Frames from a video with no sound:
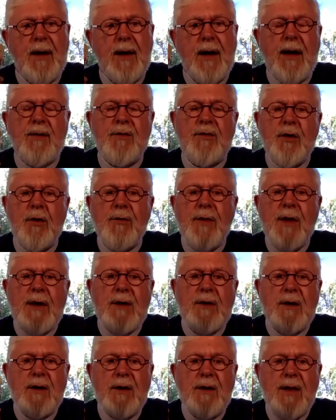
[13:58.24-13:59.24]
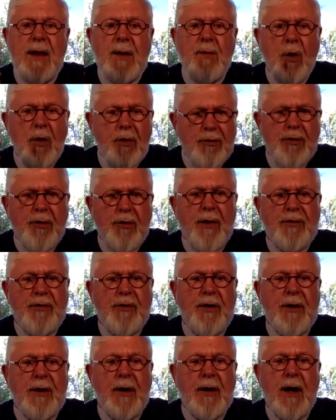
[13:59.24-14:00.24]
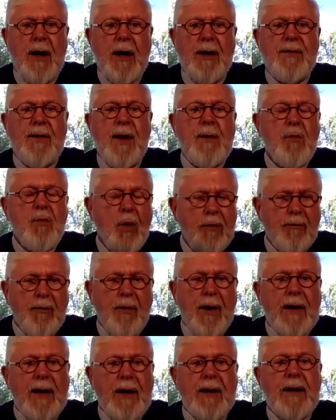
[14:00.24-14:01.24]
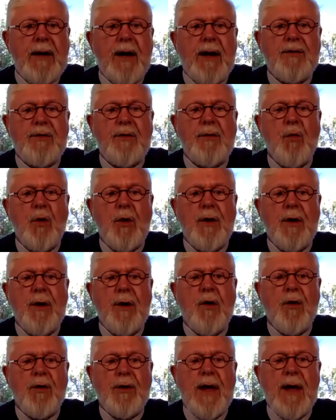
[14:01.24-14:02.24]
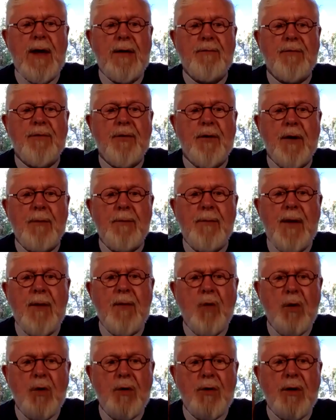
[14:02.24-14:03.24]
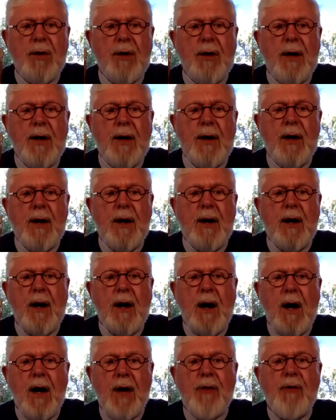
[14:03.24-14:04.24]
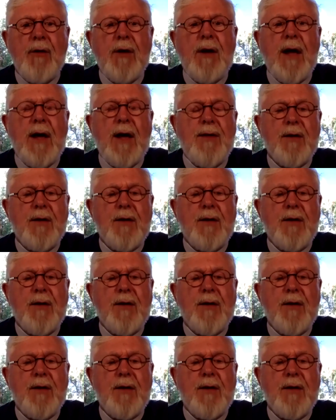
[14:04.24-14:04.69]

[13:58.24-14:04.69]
And so they weren't trusting God. They weren't recognizing where it all came from. They weren't honoring, and